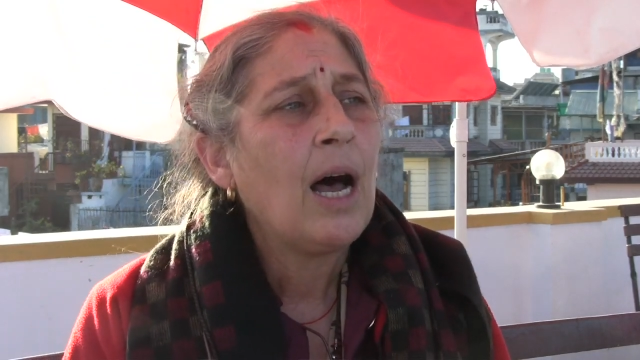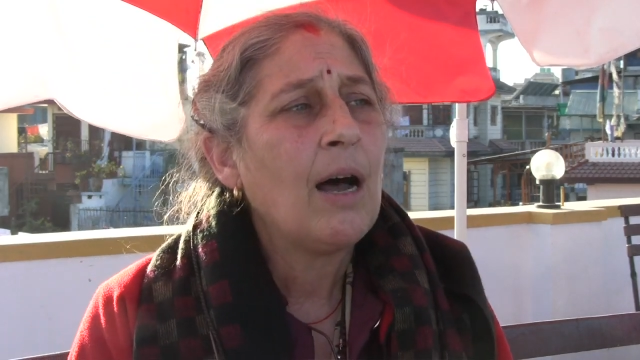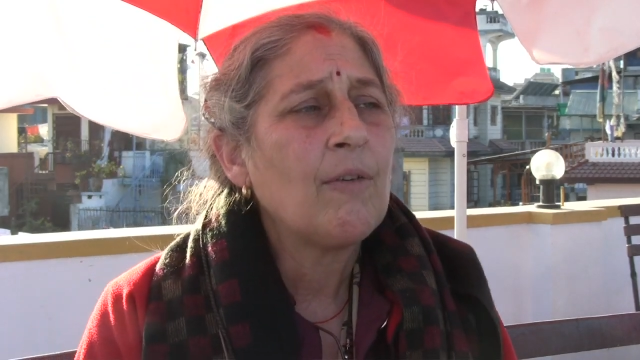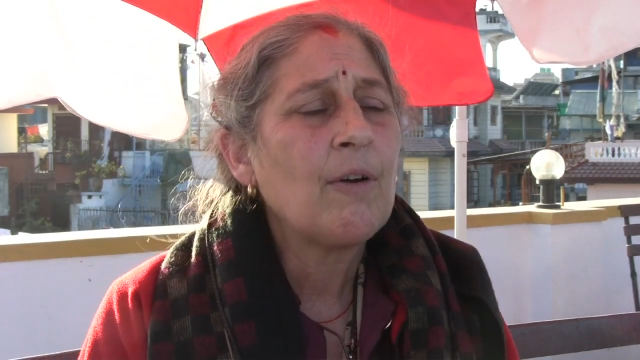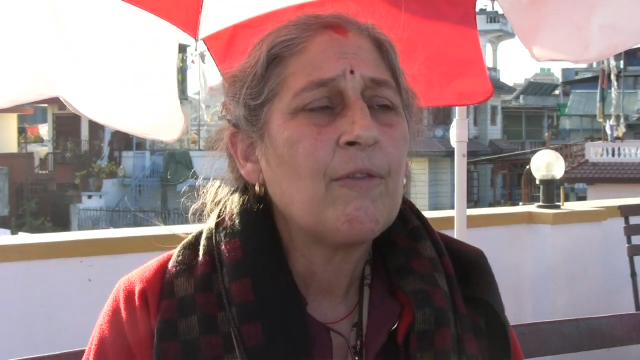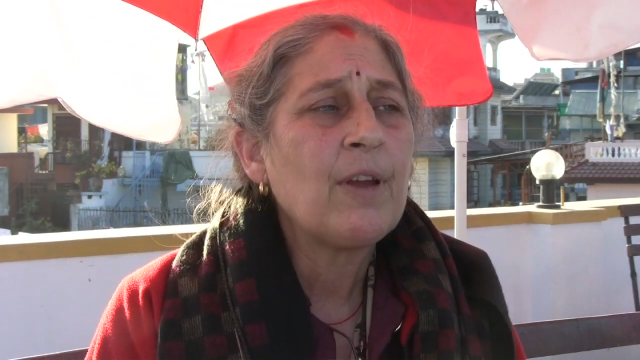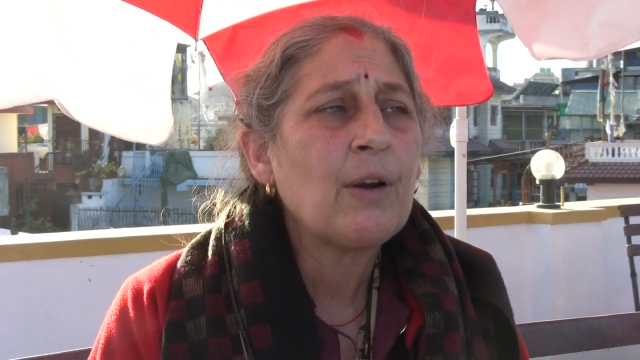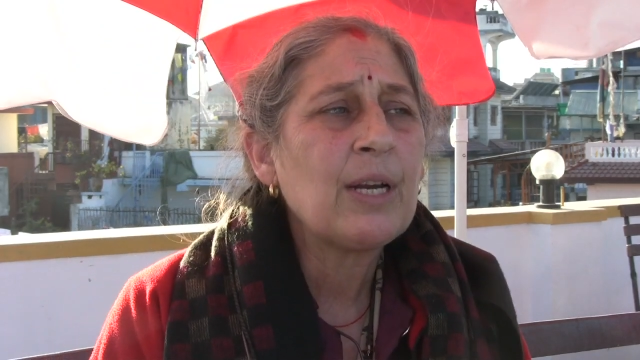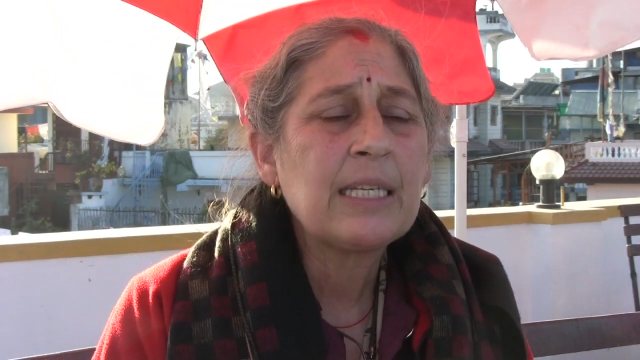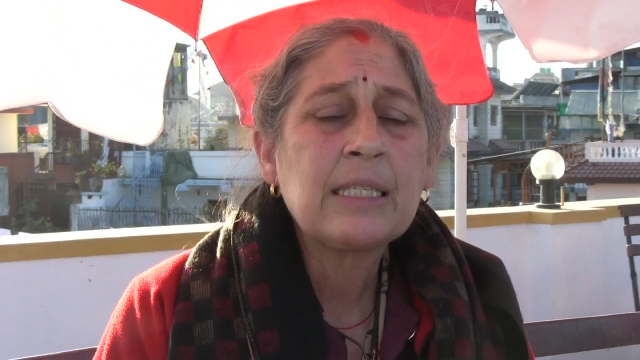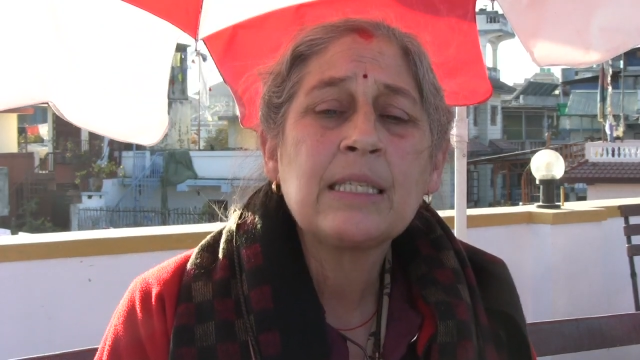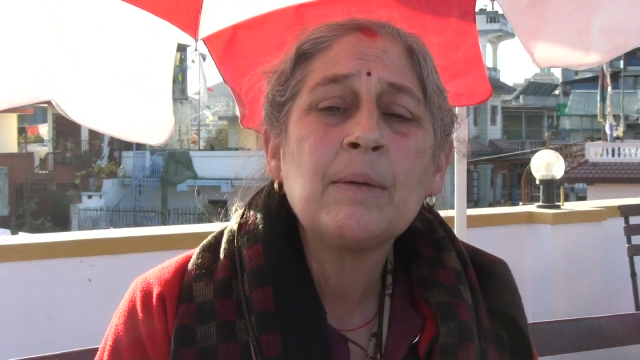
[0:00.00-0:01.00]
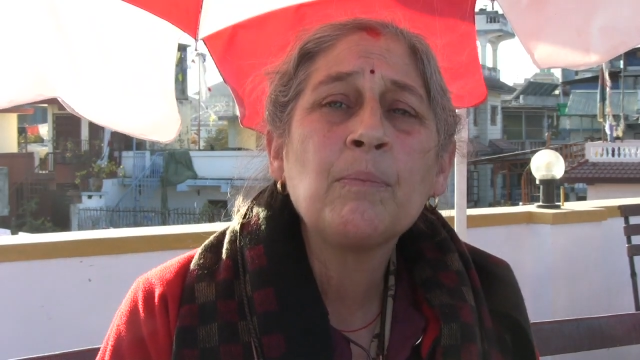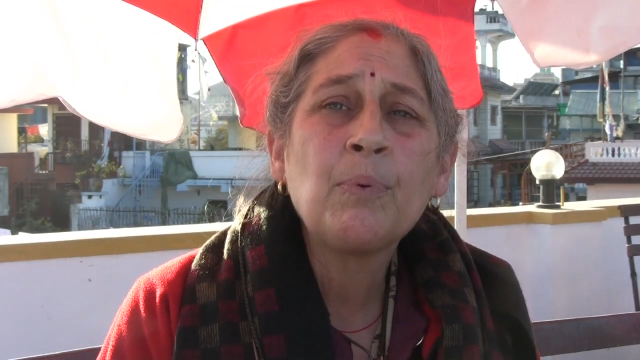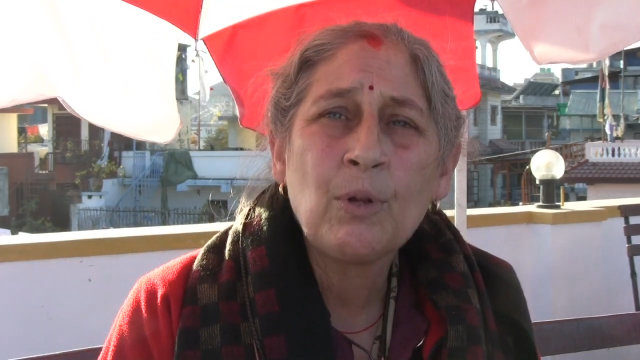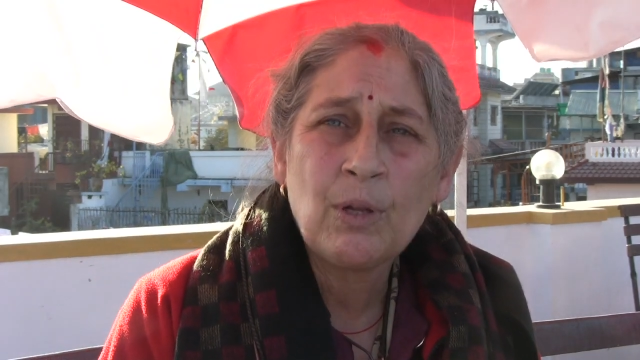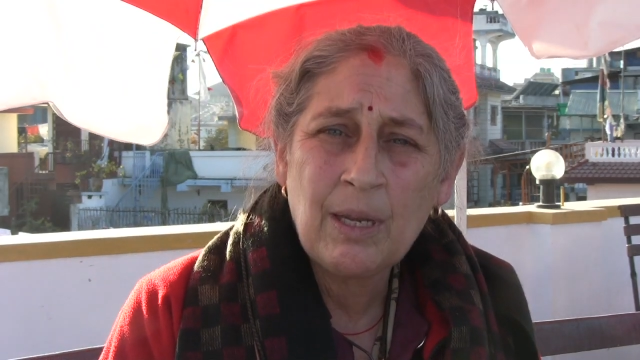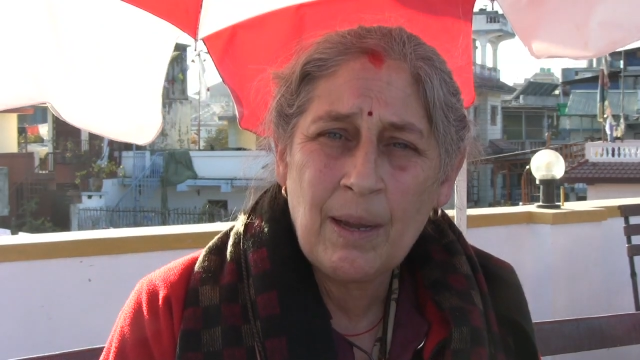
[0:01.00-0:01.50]
of a very
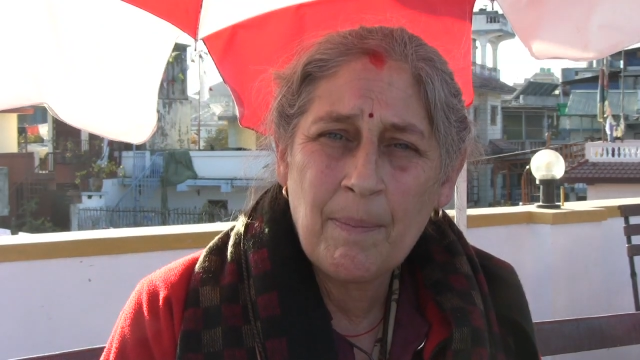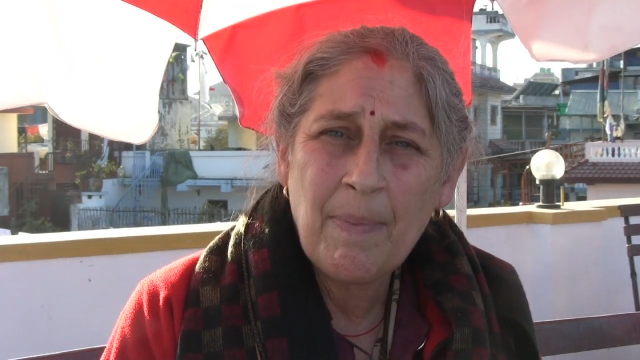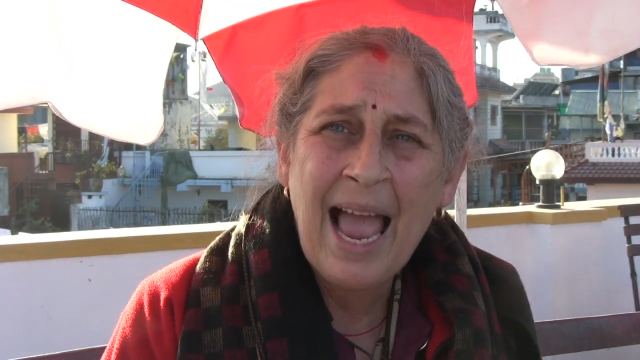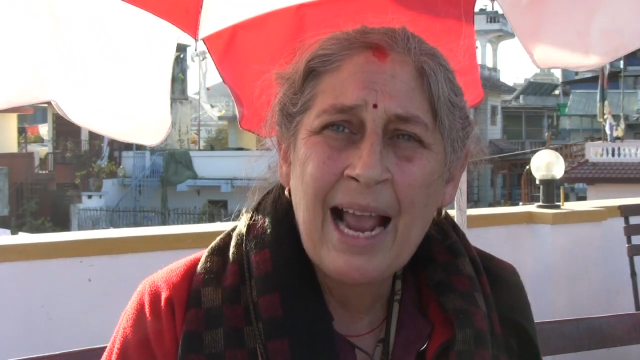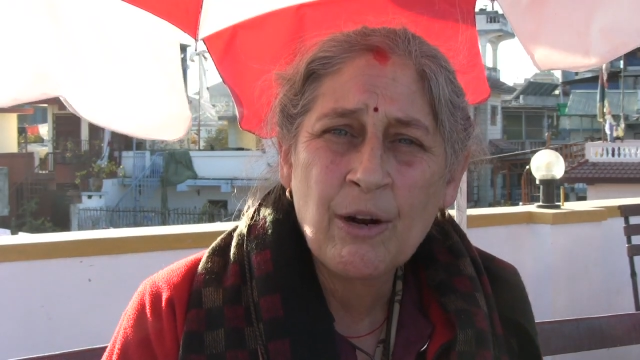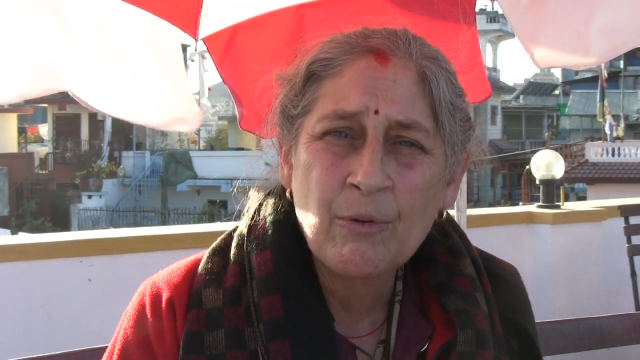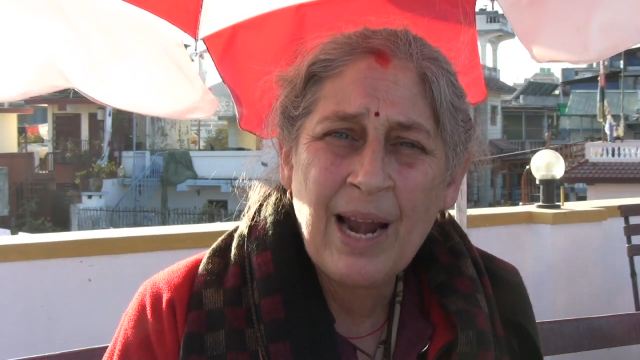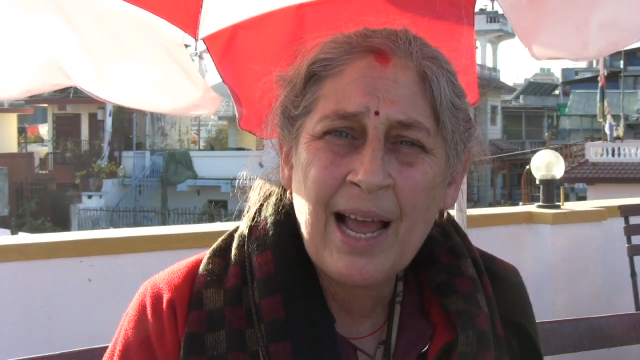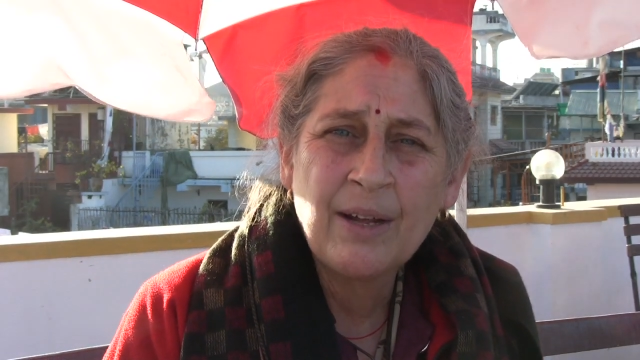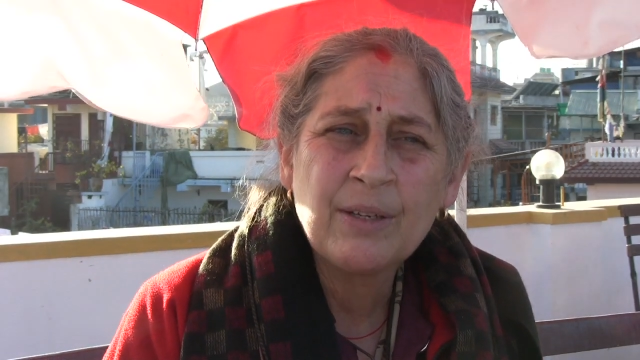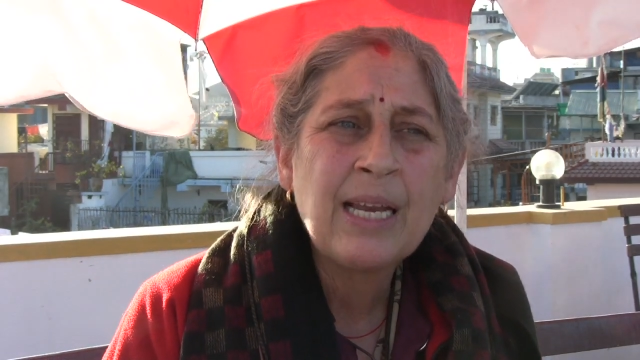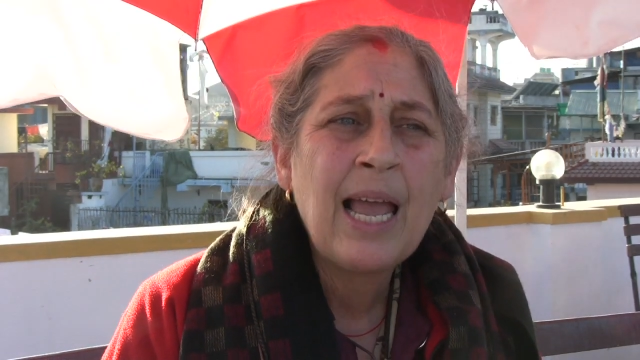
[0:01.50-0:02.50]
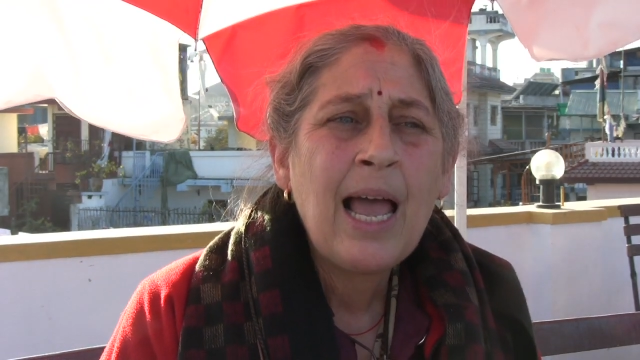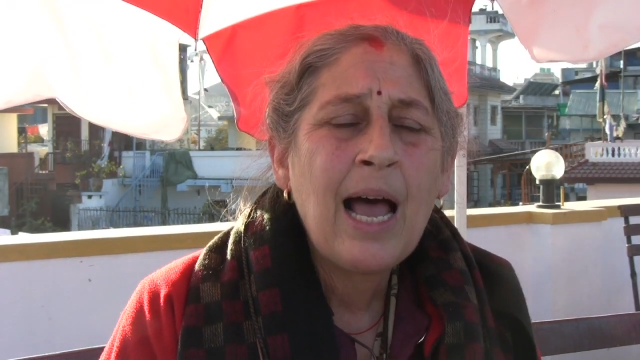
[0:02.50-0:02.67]
simple background,